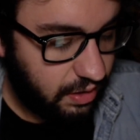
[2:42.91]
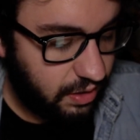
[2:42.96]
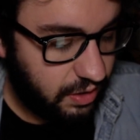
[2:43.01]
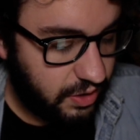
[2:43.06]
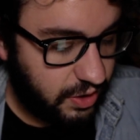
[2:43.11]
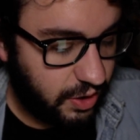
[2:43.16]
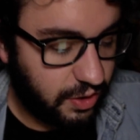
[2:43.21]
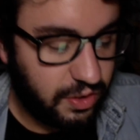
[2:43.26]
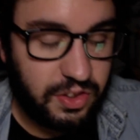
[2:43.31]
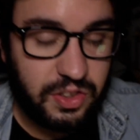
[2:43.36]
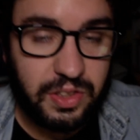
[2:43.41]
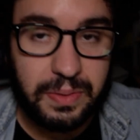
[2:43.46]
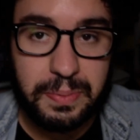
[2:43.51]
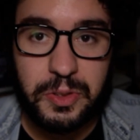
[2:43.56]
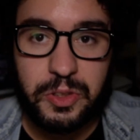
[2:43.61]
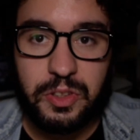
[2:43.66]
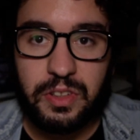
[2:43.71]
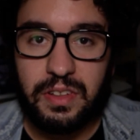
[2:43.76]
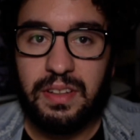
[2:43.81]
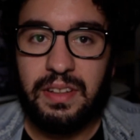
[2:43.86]
So the
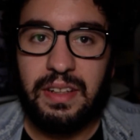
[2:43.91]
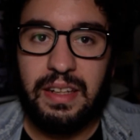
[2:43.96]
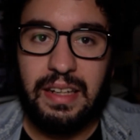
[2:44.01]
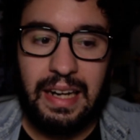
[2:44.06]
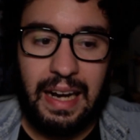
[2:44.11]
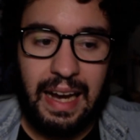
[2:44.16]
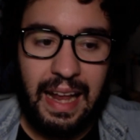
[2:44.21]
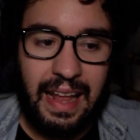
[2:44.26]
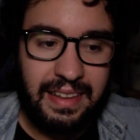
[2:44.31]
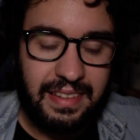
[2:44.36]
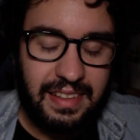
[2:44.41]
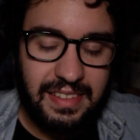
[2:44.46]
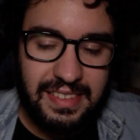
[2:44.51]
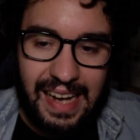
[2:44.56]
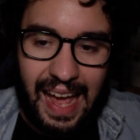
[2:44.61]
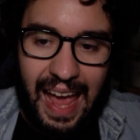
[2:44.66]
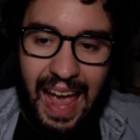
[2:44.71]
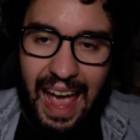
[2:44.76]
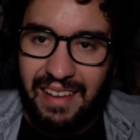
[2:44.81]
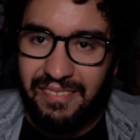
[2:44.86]
subs- it doesn't
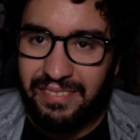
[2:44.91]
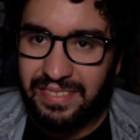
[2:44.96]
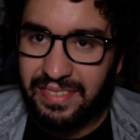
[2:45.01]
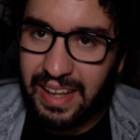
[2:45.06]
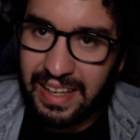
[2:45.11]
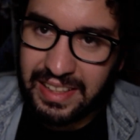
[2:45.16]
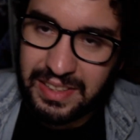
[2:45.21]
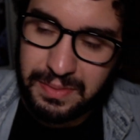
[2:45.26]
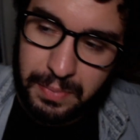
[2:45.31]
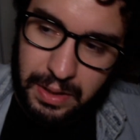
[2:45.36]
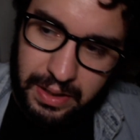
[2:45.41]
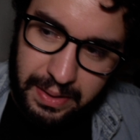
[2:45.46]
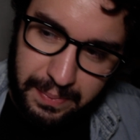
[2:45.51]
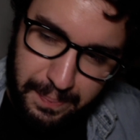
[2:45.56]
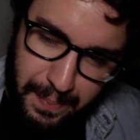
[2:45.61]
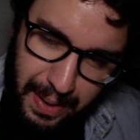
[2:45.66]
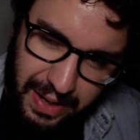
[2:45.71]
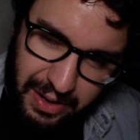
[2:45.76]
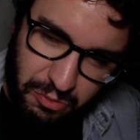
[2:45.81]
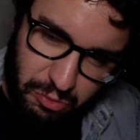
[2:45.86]
have as
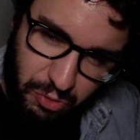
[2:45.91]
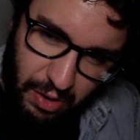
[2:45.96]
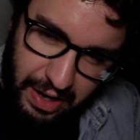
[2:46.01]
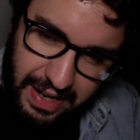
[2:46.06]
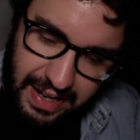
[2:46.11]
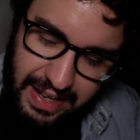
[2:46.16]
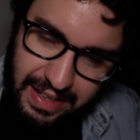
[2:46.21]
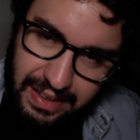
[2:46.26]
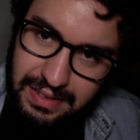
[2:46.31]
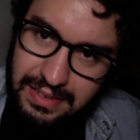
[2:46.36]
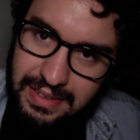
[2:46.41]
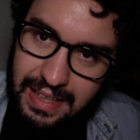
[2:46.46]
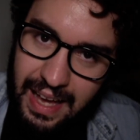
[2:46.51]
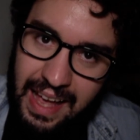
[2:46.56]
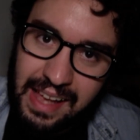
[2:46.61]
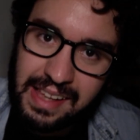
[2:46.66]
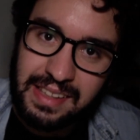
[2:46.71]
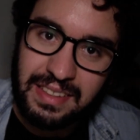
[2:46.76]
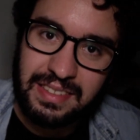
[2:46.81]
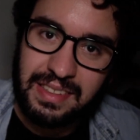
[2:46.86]
many ratings
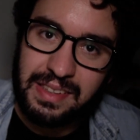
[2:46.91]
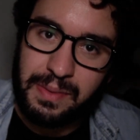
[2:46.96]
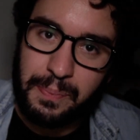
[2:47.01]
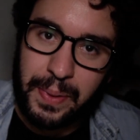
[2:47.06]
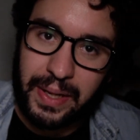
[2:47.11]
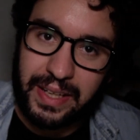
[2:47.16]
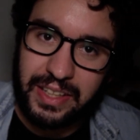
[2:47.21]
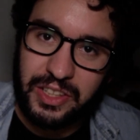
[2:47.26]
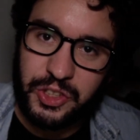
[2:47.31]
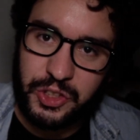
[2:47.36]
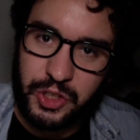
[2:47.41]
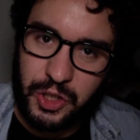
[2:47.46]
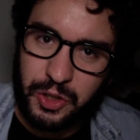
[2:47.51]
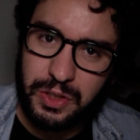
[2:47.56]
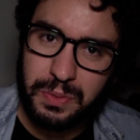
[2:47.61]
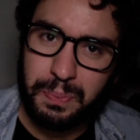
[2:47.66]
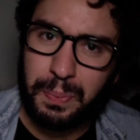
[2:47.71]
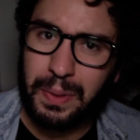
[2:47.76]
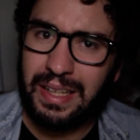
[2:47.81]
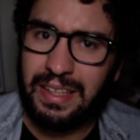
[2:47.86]
as the biggest
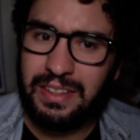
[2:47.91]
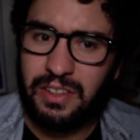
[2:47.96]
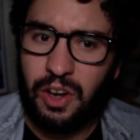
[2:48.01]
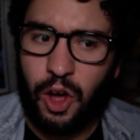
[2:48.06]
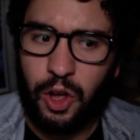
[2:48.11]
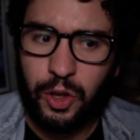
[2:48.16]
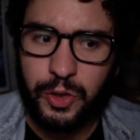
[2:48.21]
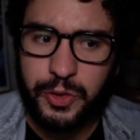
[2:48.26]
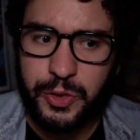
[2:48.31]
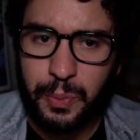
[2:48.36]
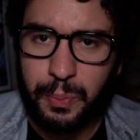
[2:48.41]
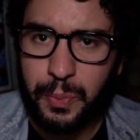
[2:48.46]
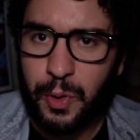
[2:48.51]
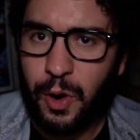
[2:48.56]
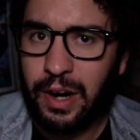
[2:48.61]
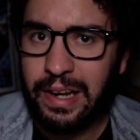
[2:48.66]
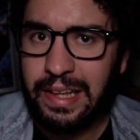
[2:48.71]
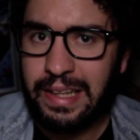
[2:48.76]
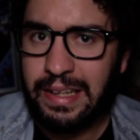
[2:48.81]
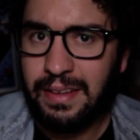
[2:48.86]
shows, but it also
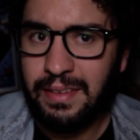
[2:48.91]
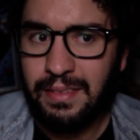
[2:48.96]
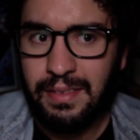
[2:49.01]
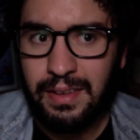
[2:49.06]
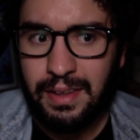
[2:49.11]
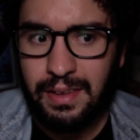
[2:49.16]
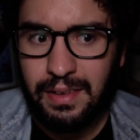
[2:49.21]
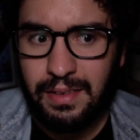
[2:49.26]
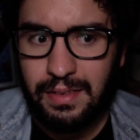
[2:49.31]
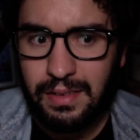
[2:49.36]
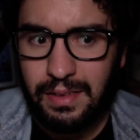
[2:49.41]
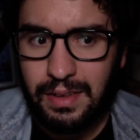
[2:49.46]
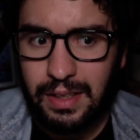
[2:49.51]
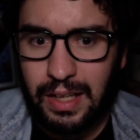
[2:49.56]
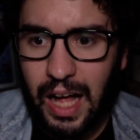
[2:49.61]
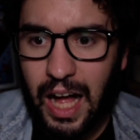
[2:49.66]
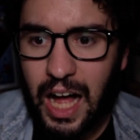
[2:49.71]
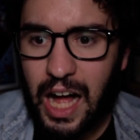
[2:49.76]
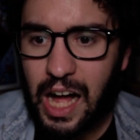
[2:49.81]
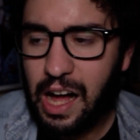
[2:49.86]
brought in
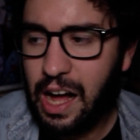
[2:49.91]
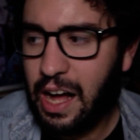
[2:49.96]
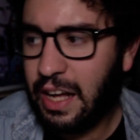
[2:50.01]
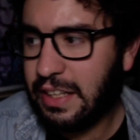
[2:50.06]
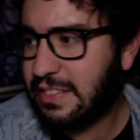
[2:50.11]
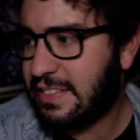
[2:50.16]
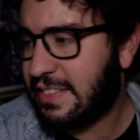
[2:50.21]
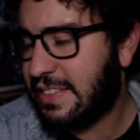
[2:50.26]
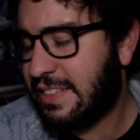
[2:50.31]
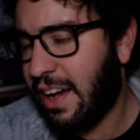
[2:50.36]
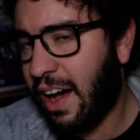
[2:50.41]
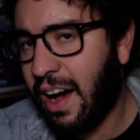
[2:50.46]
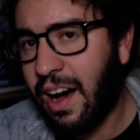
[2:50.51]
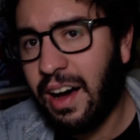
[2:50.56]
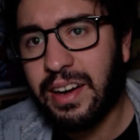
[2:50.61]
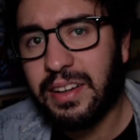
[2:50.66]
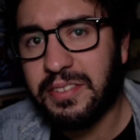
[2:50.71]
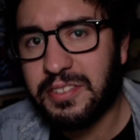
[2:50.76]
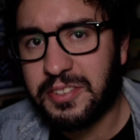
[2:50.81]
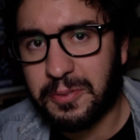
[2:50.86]
a
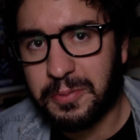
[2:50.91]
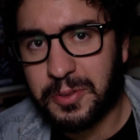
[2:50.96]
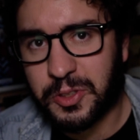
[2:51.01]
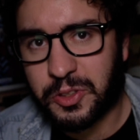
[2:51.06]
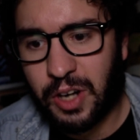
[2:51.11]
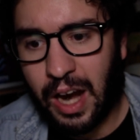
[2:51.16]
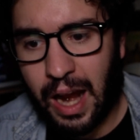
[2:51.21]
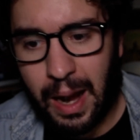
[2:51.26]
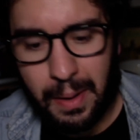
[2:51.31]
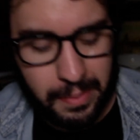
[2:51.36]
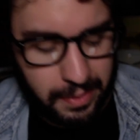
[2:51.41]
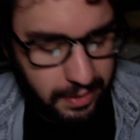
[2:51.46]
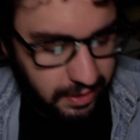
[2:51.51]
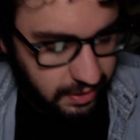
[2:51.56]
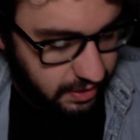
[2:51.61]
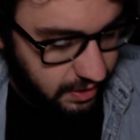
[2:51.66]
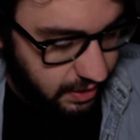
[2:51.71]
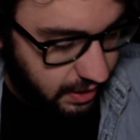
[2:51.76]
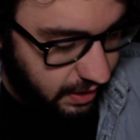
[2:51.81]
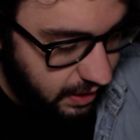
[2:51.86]
ton of
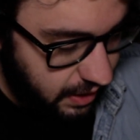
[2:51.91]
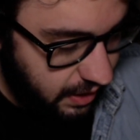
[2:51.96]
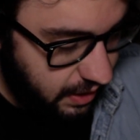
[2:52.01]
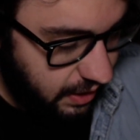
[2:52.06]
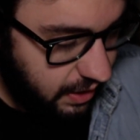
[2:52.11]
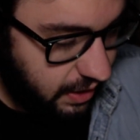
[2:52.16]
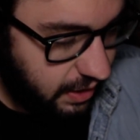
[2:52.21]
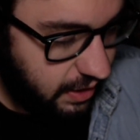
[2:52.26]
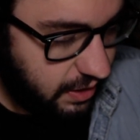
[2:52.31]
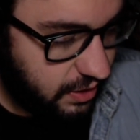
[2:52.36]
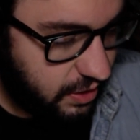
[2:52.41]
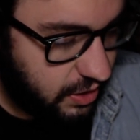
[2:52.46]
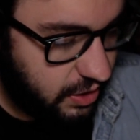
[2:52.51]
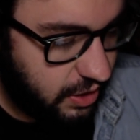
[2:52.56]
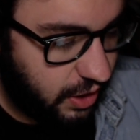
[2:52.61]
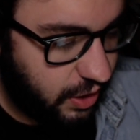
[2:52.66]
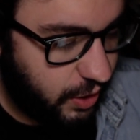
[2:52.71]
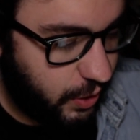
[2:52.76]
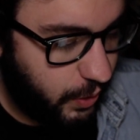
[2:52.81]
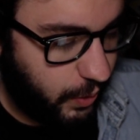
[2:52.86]
subscribers.
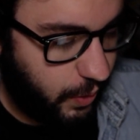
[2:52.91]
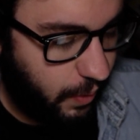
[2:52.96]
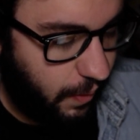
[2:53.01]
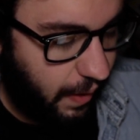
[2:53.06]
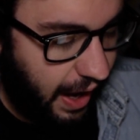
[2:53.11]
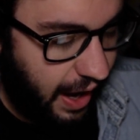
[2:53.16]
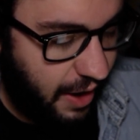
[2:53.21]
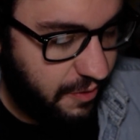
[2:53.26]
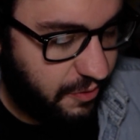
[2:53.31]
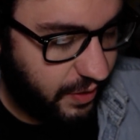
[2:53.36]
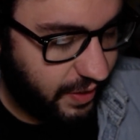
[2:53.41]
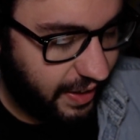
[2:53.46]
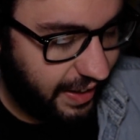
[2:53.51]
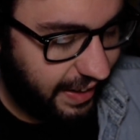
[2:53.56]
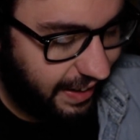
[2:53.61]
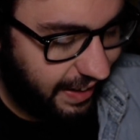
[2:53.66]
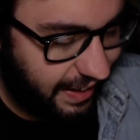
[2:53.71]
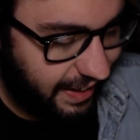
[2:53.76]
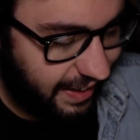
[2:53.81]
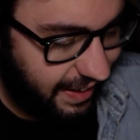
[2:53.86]
So I feel
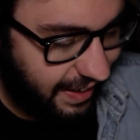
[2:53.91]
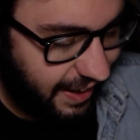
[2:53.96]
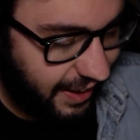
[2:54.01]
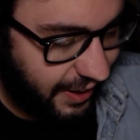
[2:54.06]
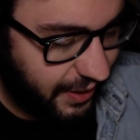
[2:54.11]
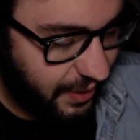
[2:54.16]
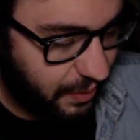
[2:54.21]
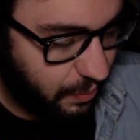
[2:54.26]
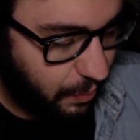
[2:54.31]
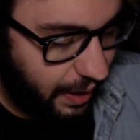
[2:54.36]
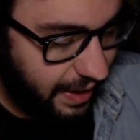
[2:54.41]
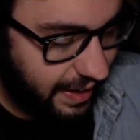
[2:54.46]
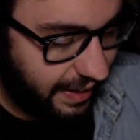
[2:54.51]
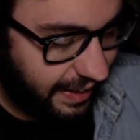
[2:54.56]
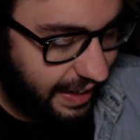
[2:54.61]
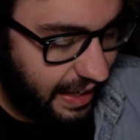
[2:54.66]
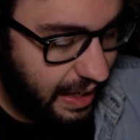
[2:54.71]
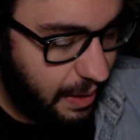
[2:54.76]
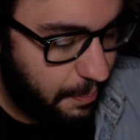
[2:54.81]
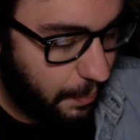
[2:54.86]
like a, a good way to
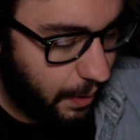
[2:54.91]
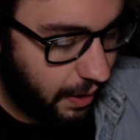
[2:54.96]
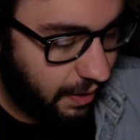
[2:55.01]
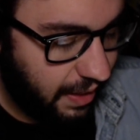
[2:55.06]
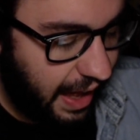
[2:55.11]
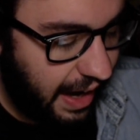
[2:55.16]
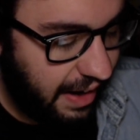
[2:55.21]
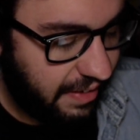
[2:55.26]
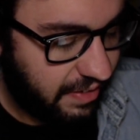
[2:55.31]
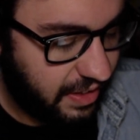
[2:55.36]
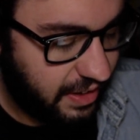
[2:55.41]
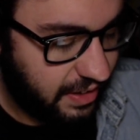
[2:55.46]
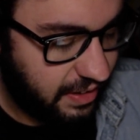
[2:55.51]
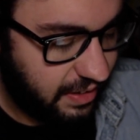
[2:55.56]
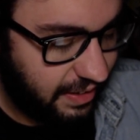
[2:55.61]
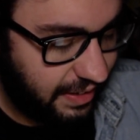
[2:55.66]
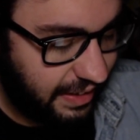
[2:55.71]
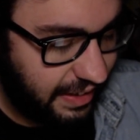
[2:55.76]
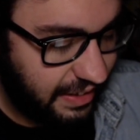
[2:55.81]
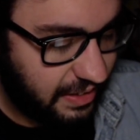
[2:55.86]
keep a lot of
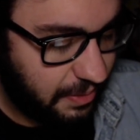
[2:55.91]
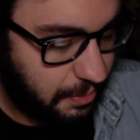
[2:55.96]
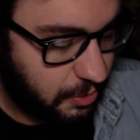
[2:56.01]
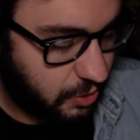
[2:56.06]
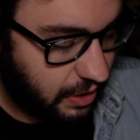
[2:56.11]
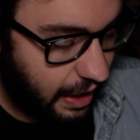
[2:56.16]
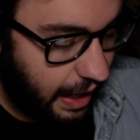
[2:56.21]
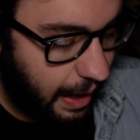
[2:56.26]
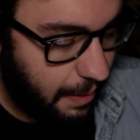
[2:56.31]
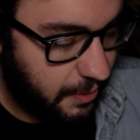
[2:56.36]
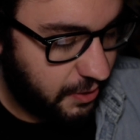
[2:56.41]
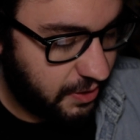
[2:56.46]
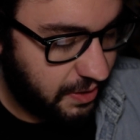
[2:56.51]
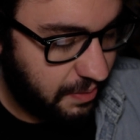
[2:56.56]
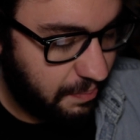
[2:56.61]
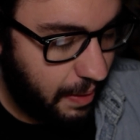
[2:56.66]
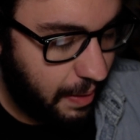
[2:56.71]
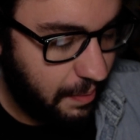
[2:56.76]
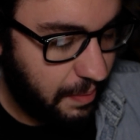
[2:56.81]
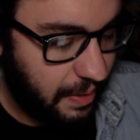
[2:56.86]
the, the subscribers
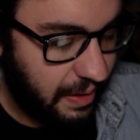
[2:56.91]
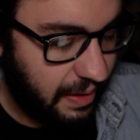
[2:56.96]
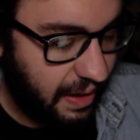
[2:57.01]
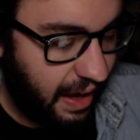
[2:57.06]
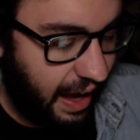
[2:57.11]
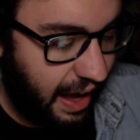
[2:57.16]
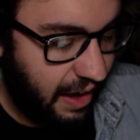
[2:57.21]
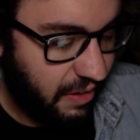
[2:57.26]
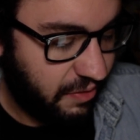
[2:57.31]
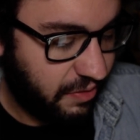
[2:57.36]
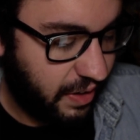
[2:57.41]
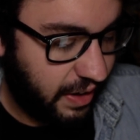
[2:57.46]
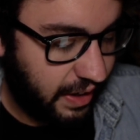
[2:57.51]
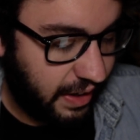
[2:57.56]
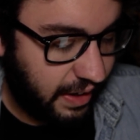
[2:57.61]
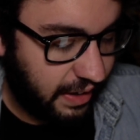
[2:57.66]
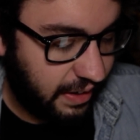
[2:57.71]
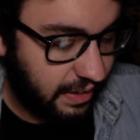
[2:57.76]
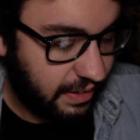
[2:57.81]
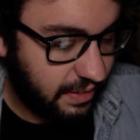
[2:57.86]
and maybe have
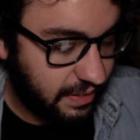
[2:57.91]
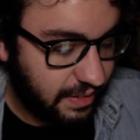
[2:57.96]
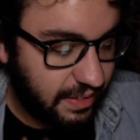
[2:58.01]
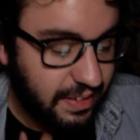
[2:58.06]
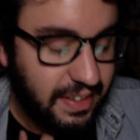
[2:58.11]
uh,